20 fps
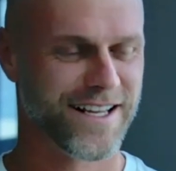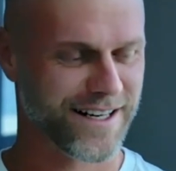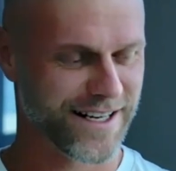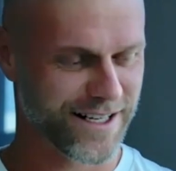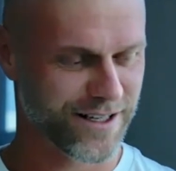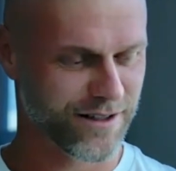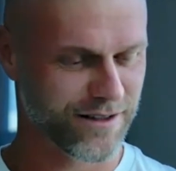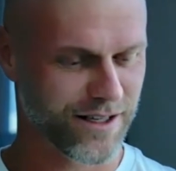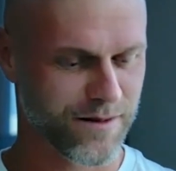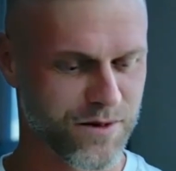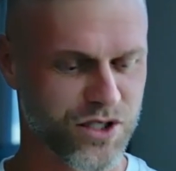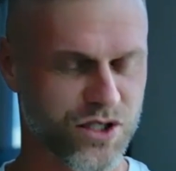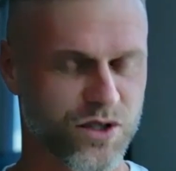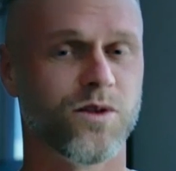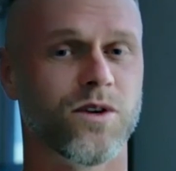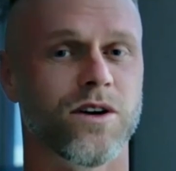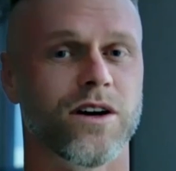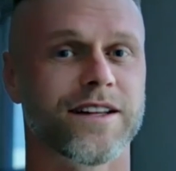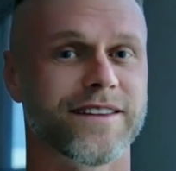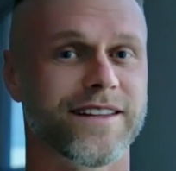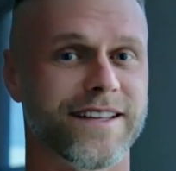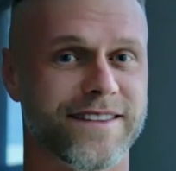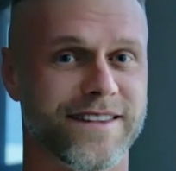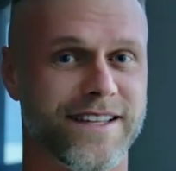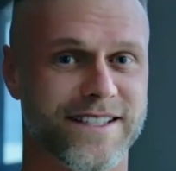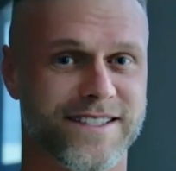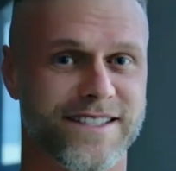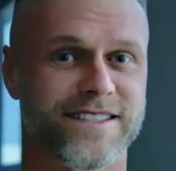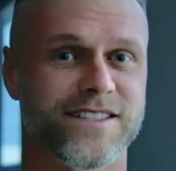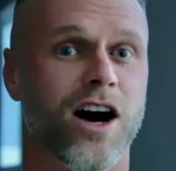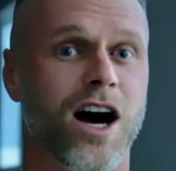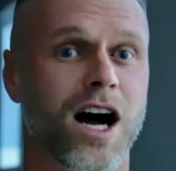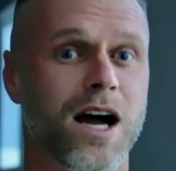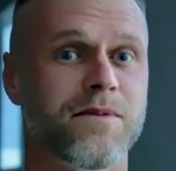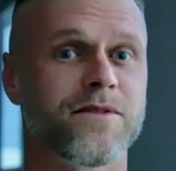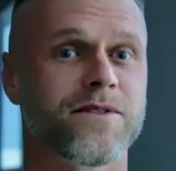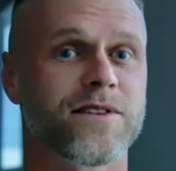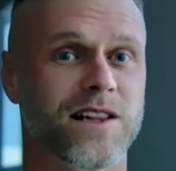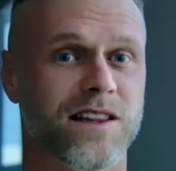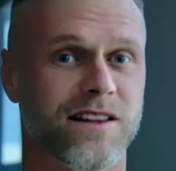Now, I'm sure that there's a type
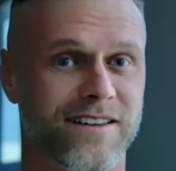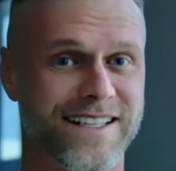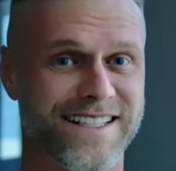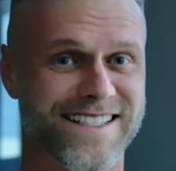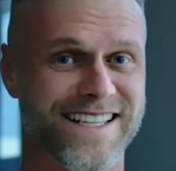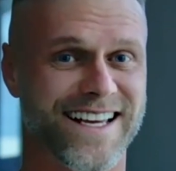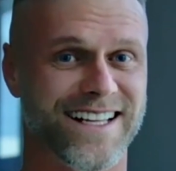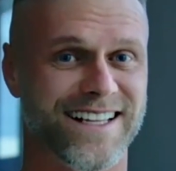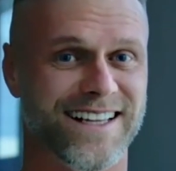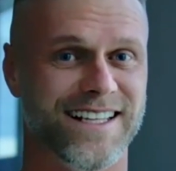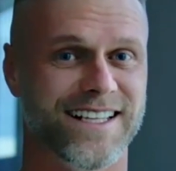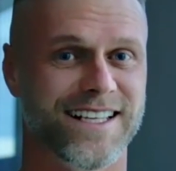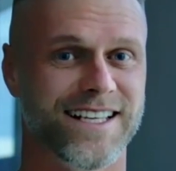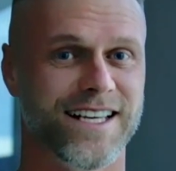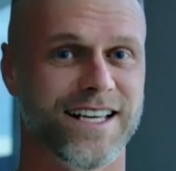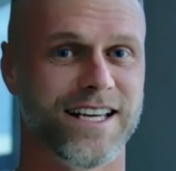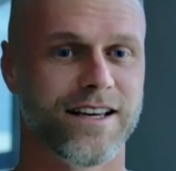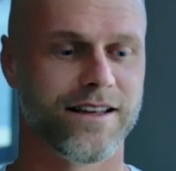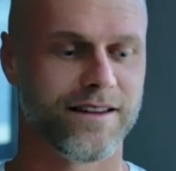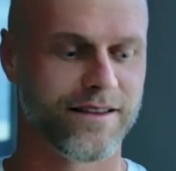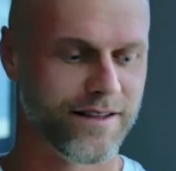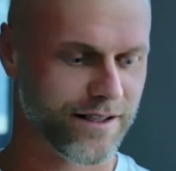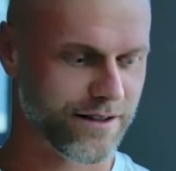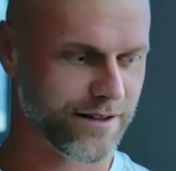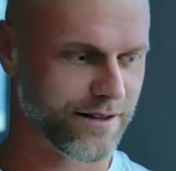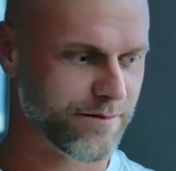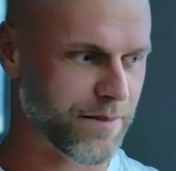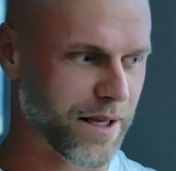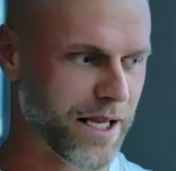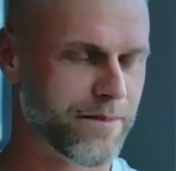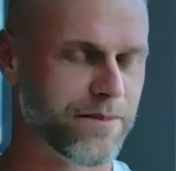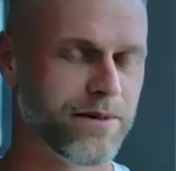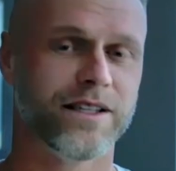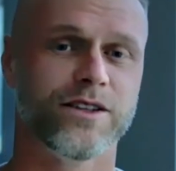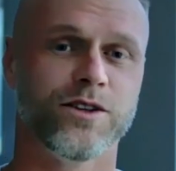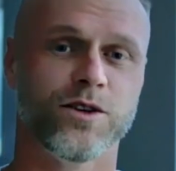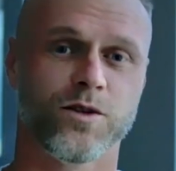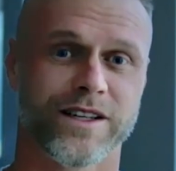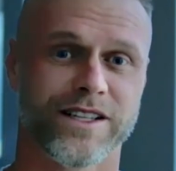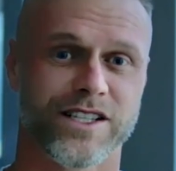of clientele that people
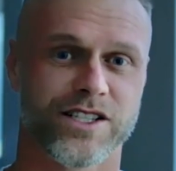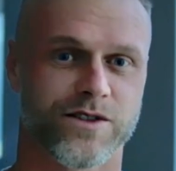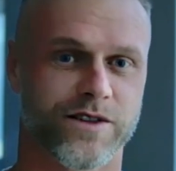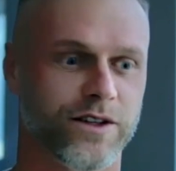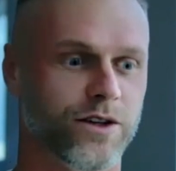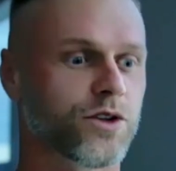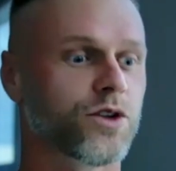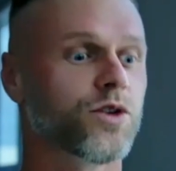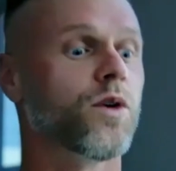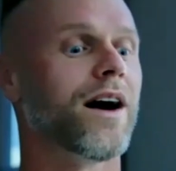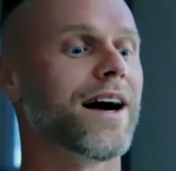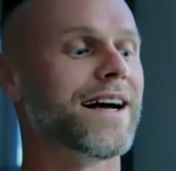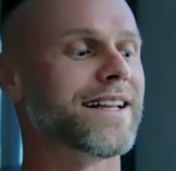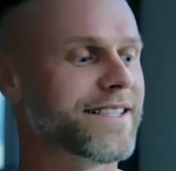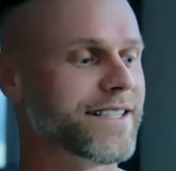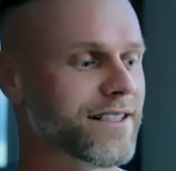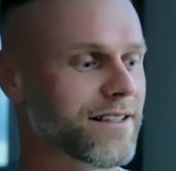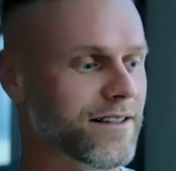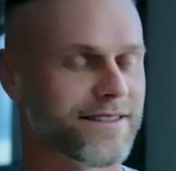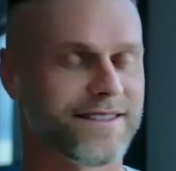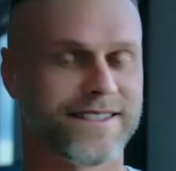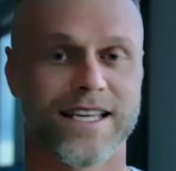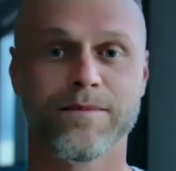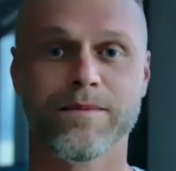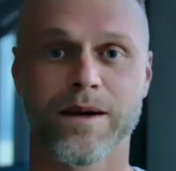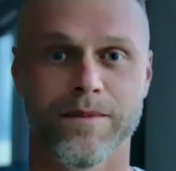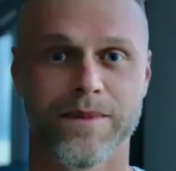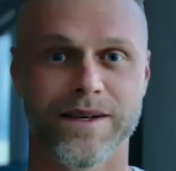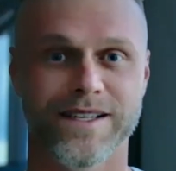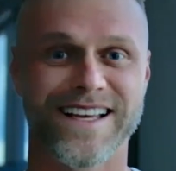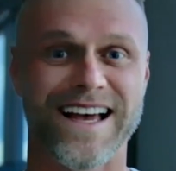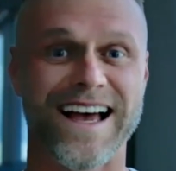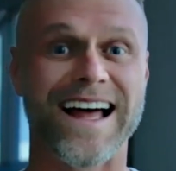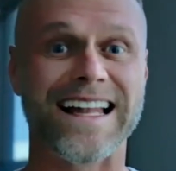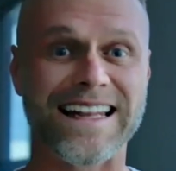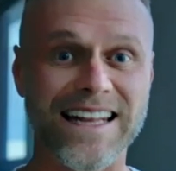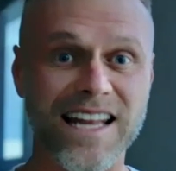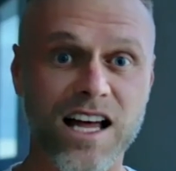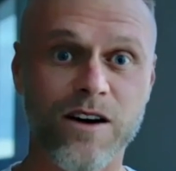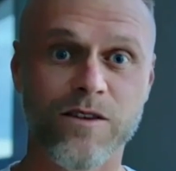in your industry or your ideal team members
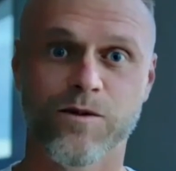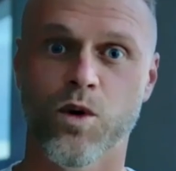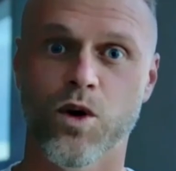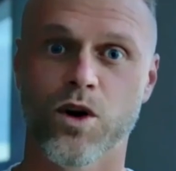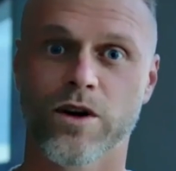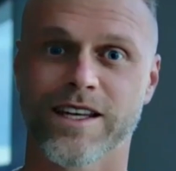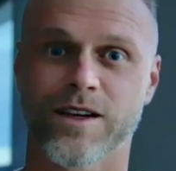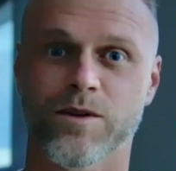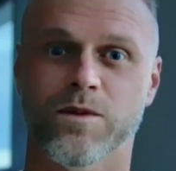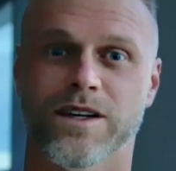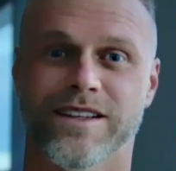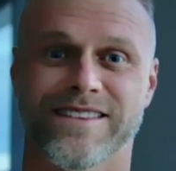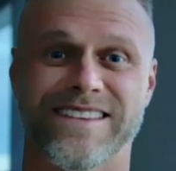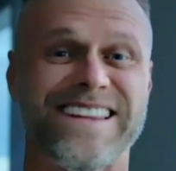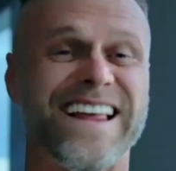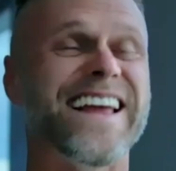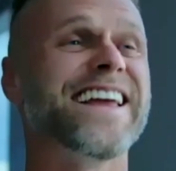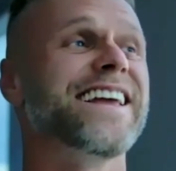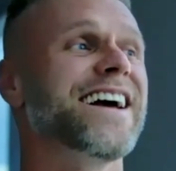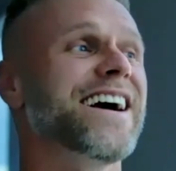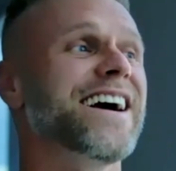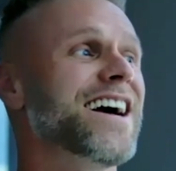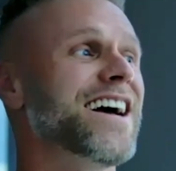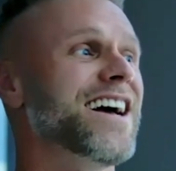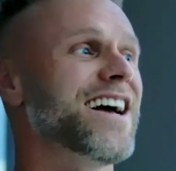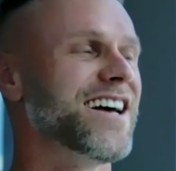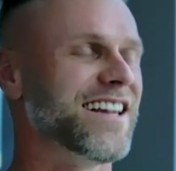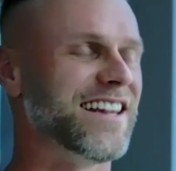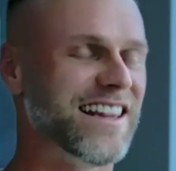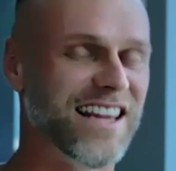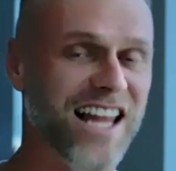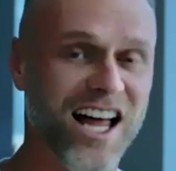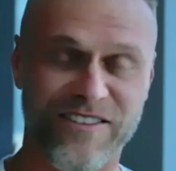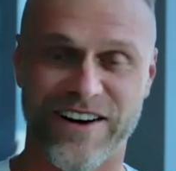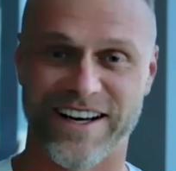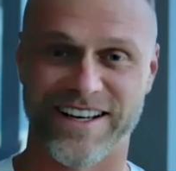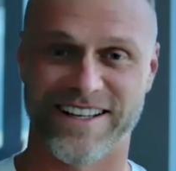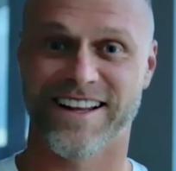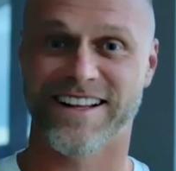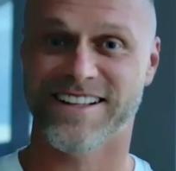love working with. They love
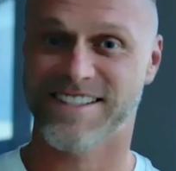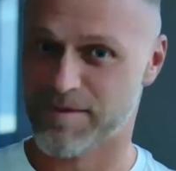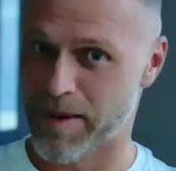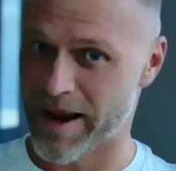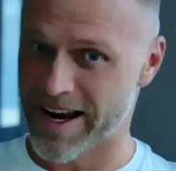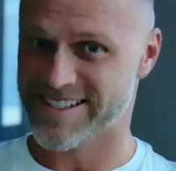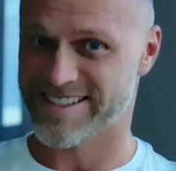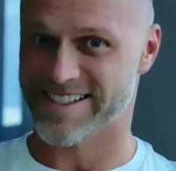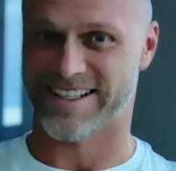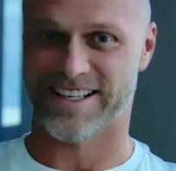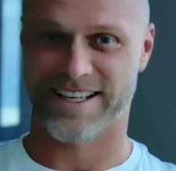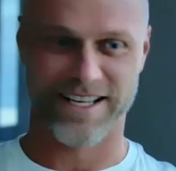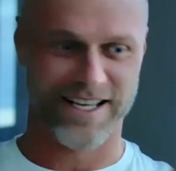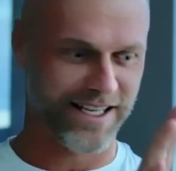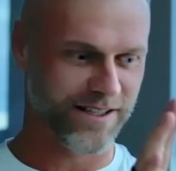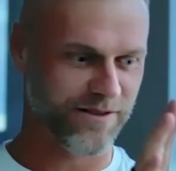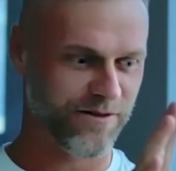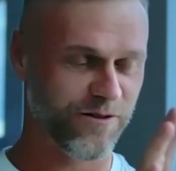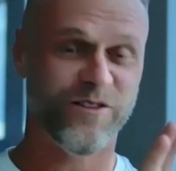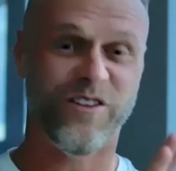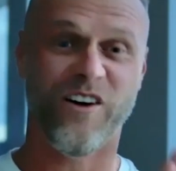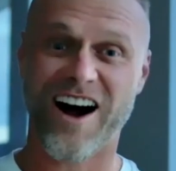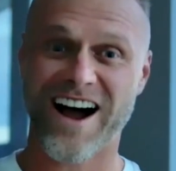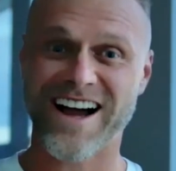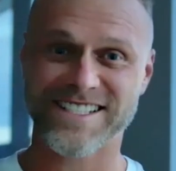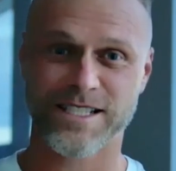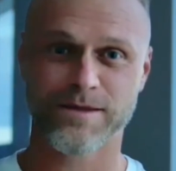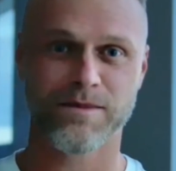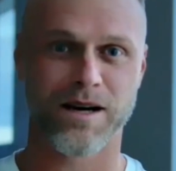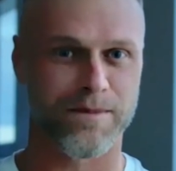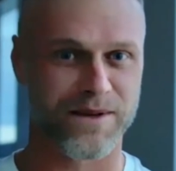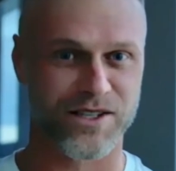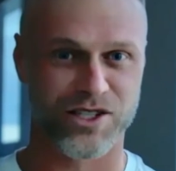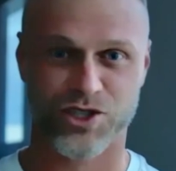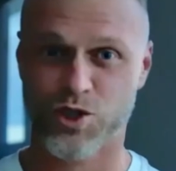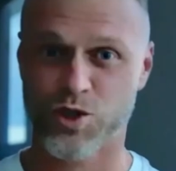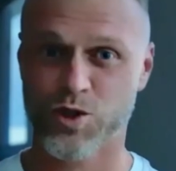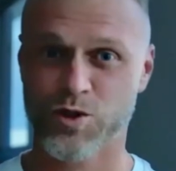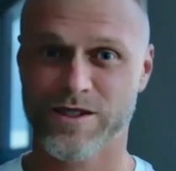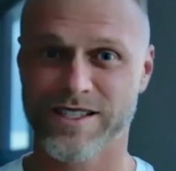it. It's amazing. It fires them up. It
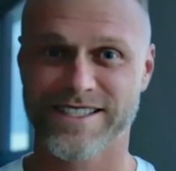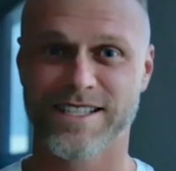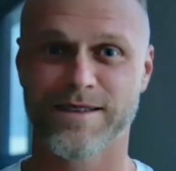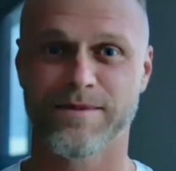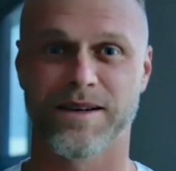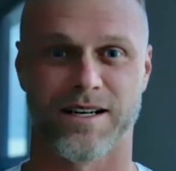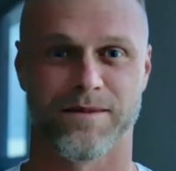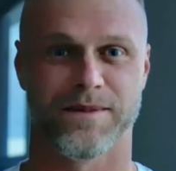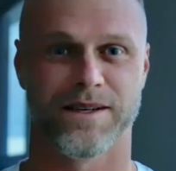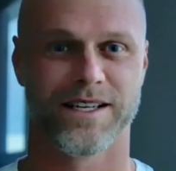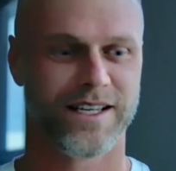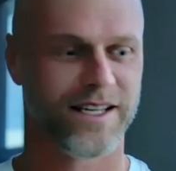juices them up.